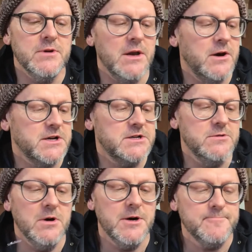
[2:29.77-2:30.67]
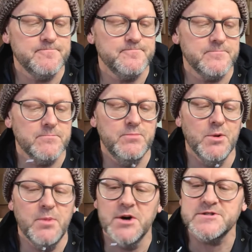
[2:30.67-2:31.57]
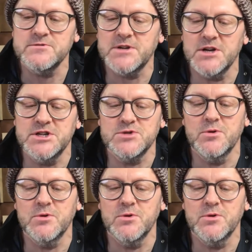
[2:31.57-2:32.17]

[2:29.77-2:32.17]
I like to put personal touches,